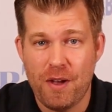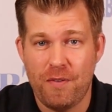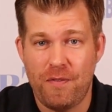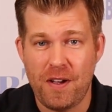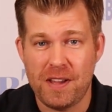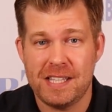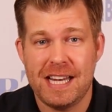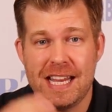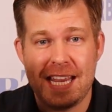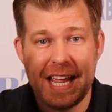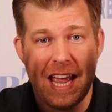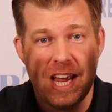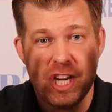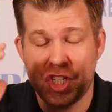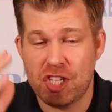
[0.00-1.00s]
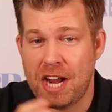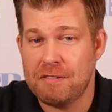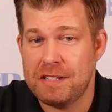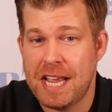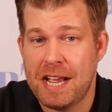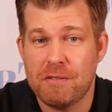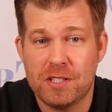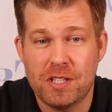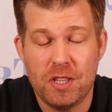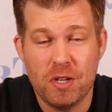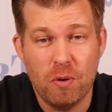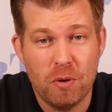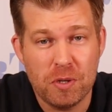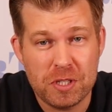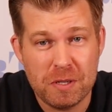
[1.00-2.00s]
Firstly, a shout out to the
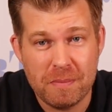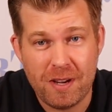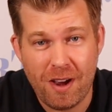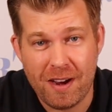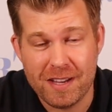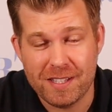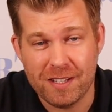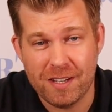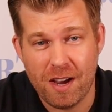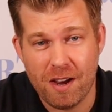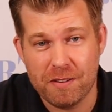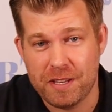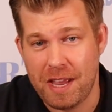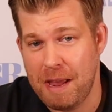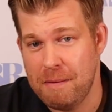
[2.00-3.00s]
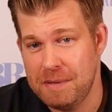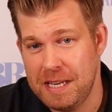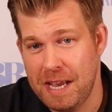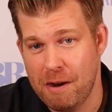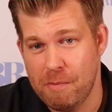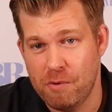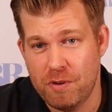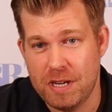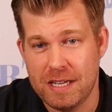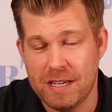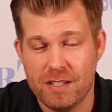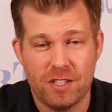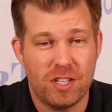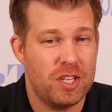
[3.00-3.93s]
awesome guys and girls at MDL Marinas,